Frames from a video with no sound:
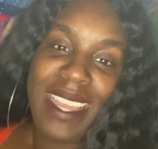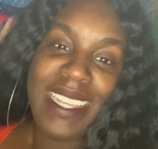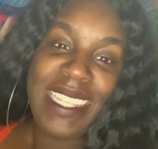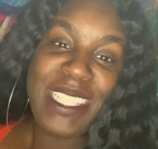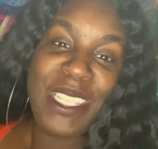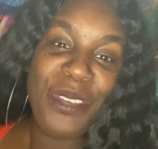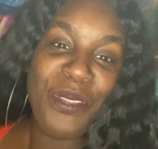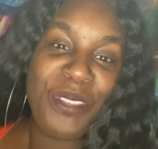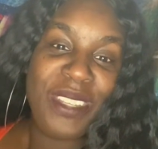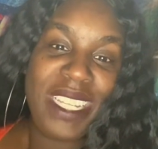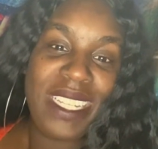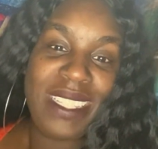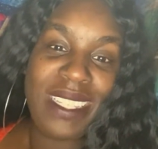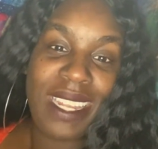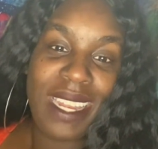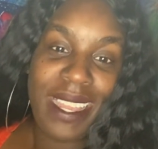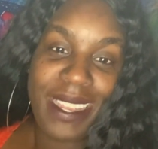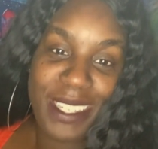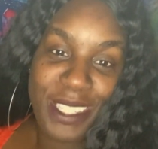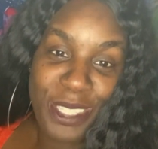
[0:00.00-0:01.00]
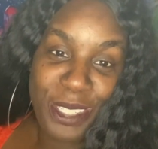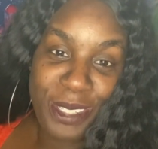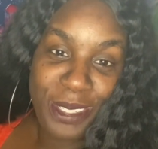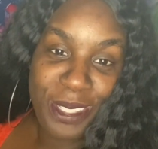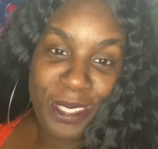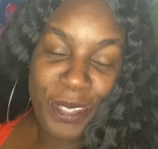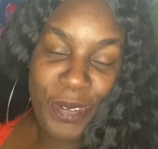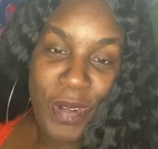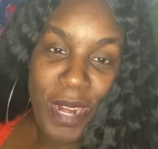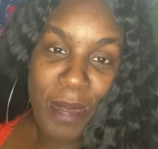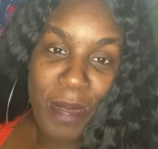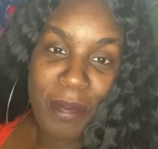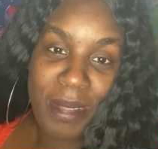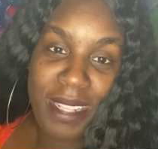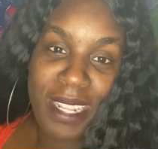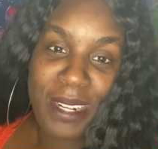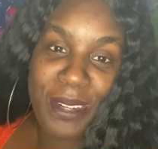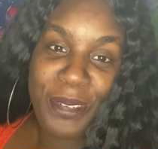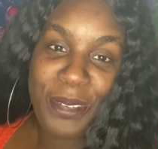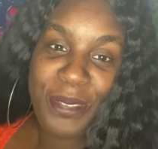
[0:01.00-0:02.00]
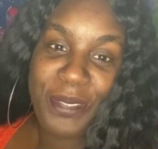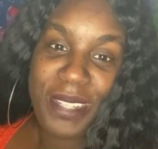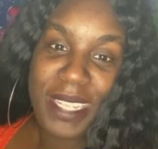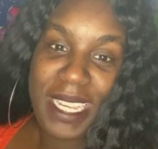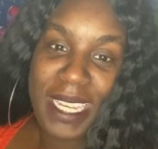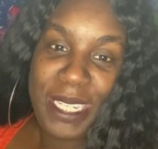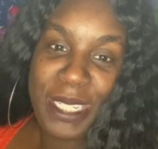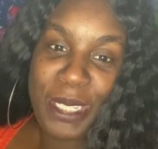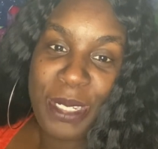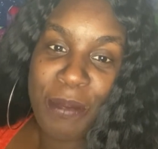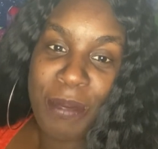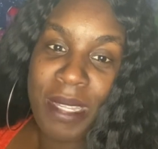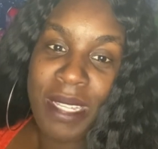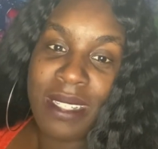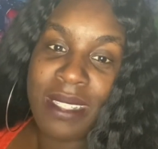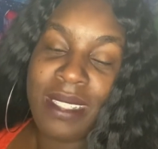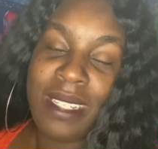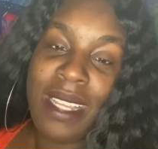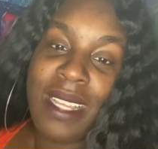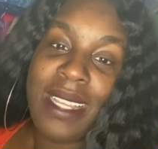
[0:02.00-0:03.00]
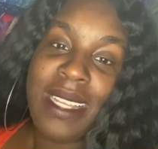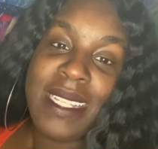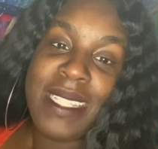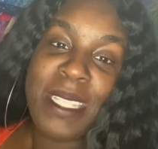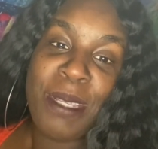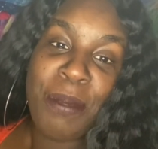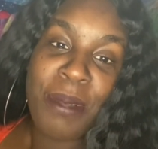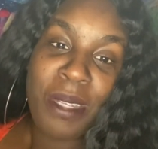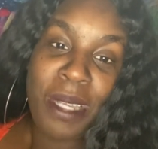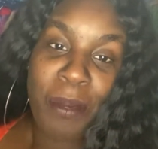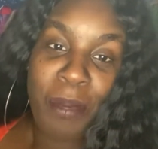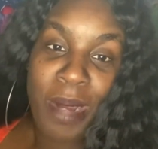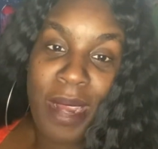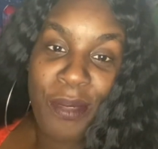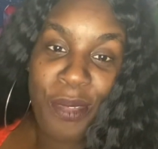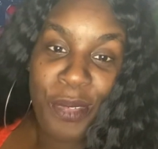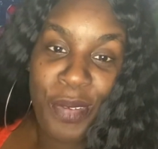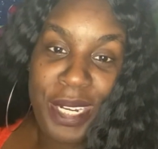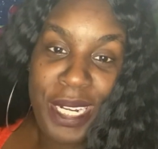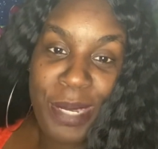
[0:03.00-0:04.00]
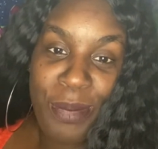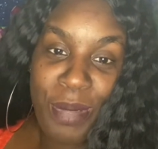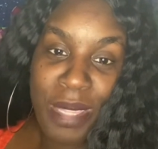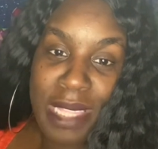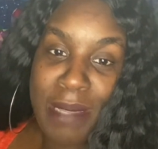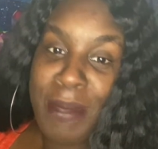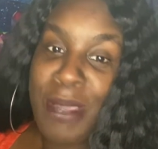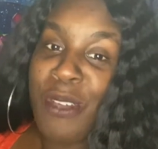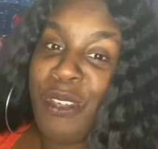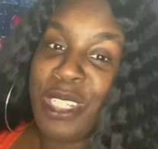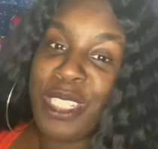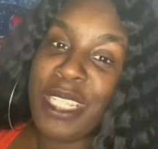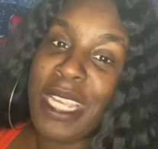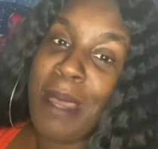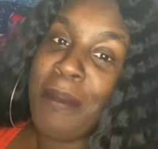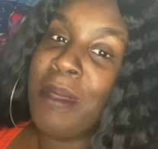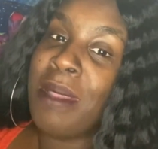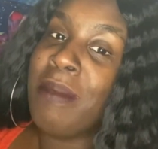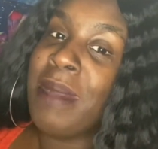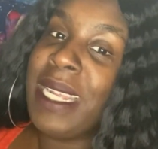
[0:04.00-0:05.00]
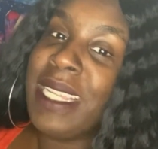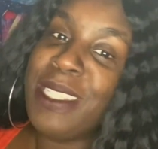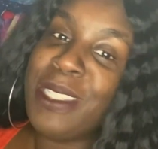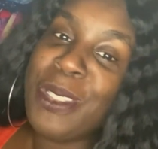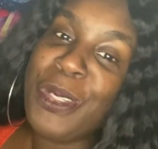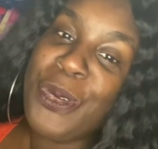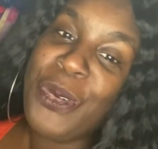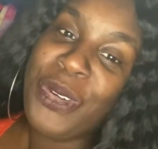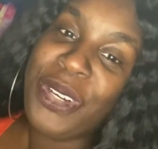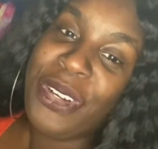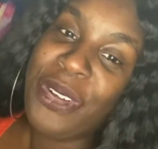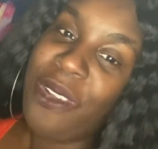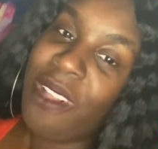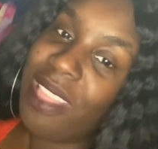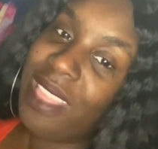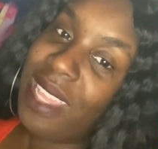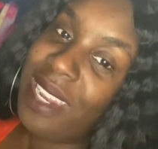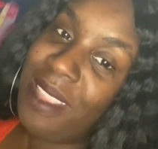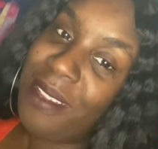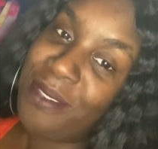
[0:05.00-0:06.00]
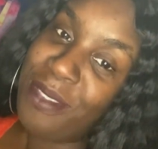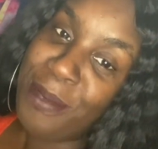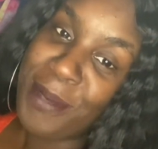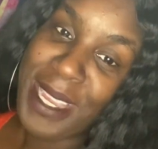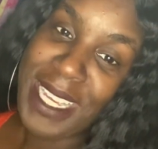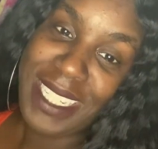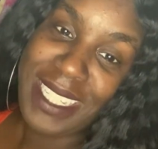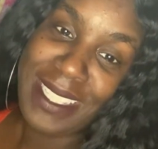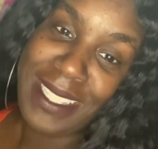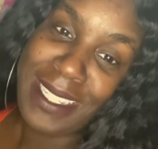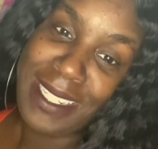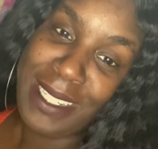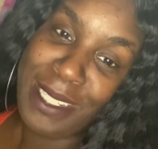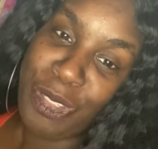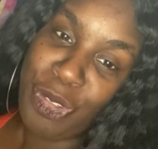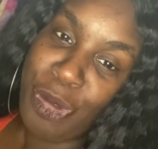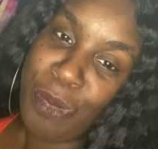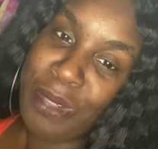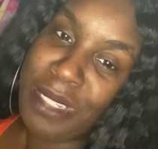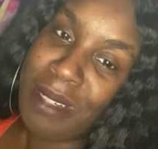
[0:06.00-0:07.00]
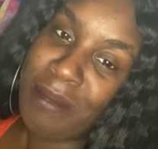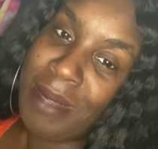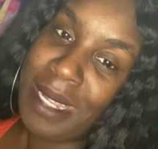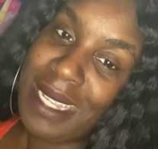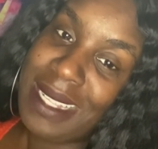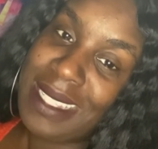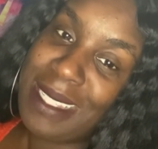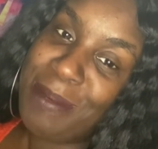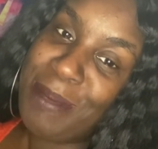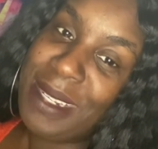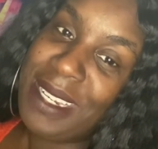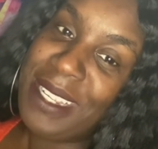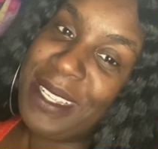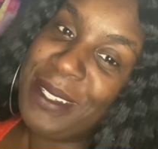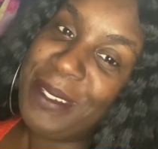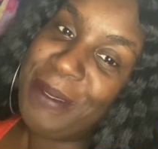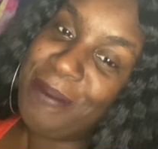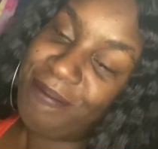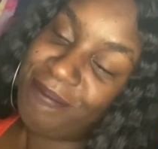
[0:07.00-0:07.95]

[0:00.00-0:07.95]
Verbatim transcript: Don't forget to like, share, subscribe, hit that notification bell to book a private reading with me or shop in my store. All that information is in the description box below.